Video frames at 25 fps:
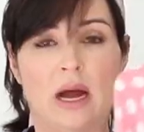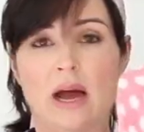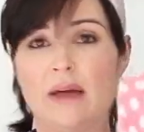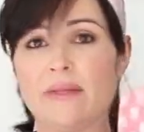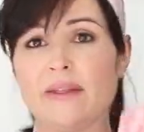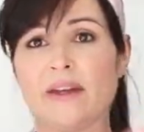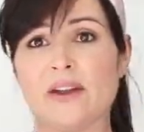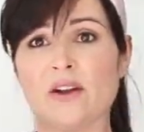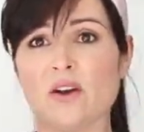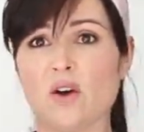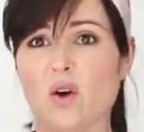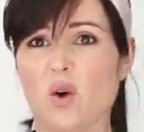
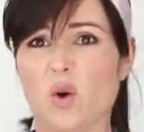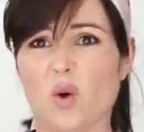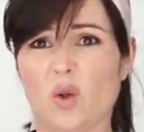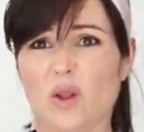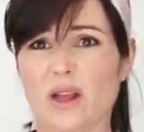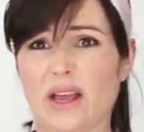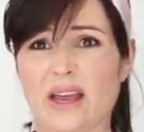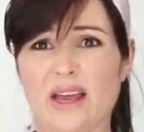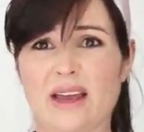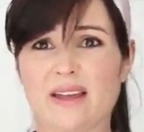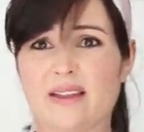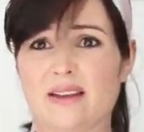And they're not
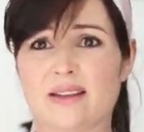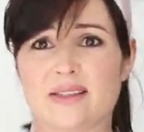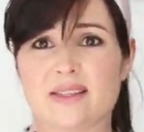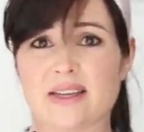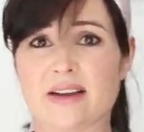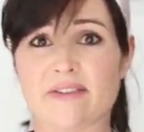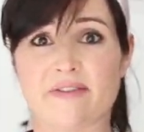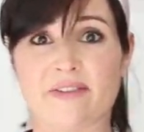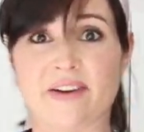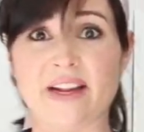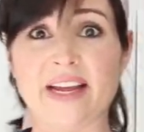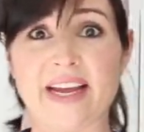all here. There's
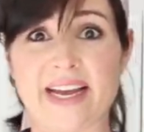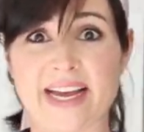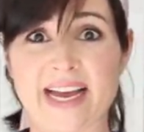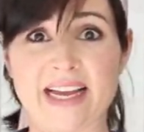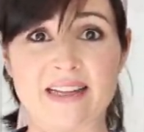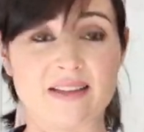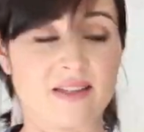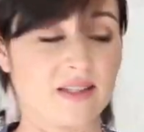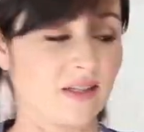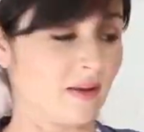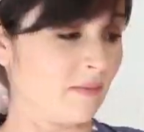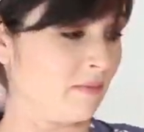definitely,
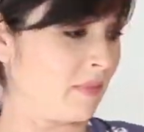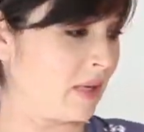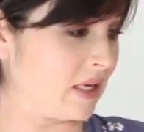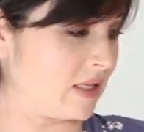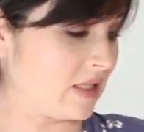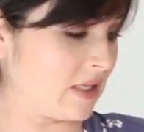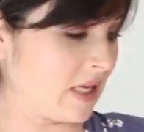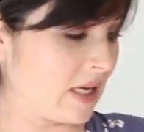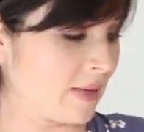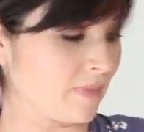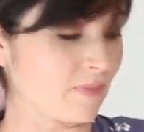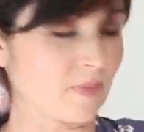again, some
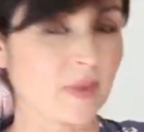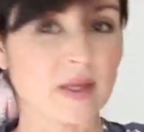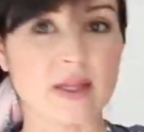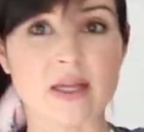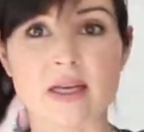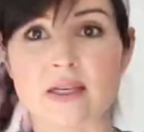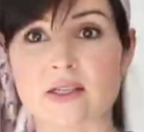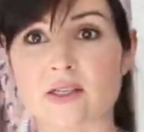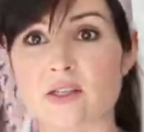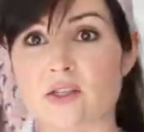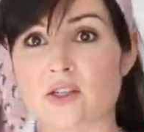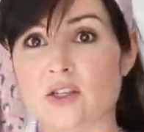missing. But
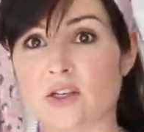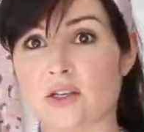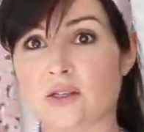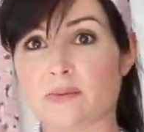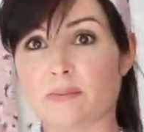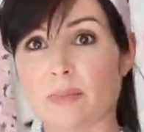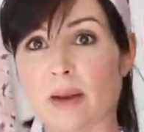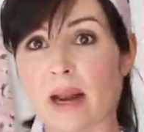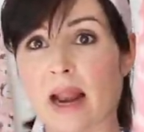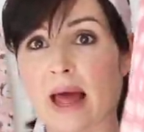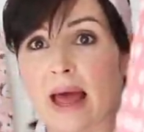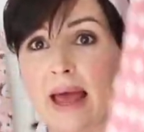this is
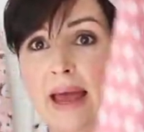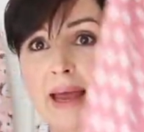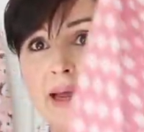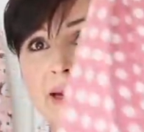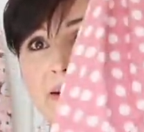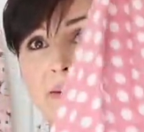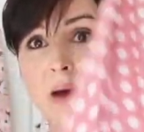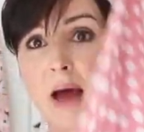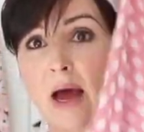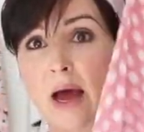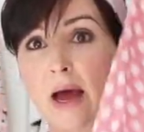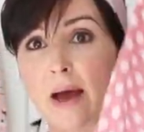just
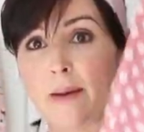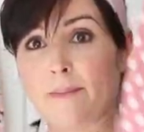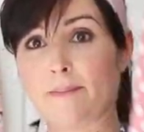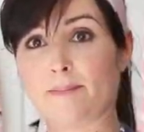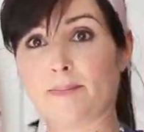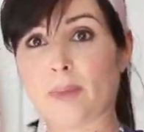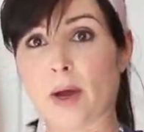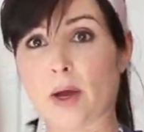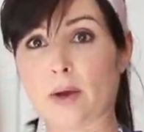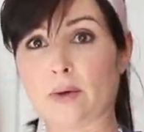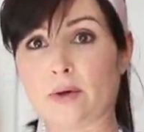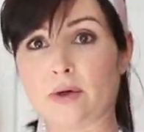plain
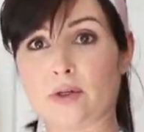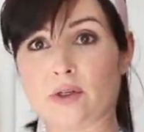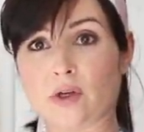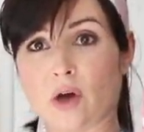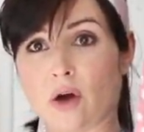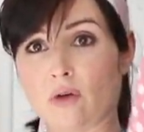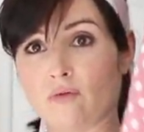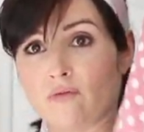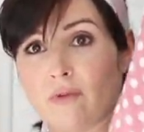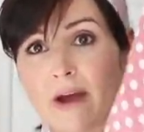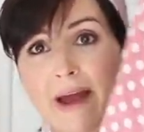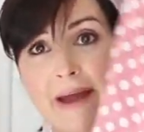polka
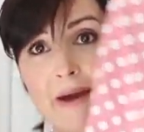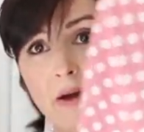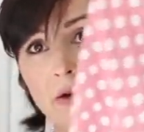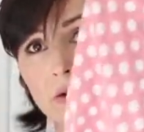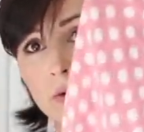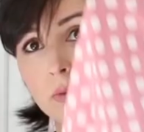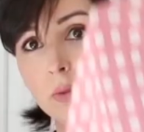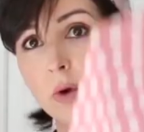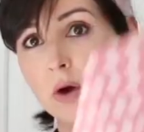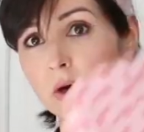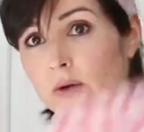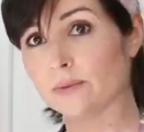dot
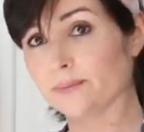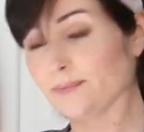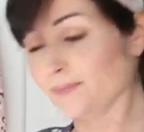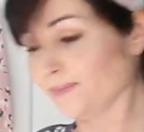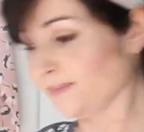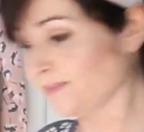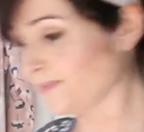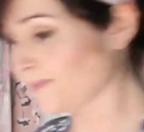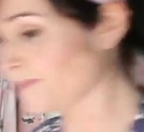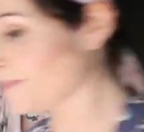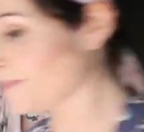rayon one.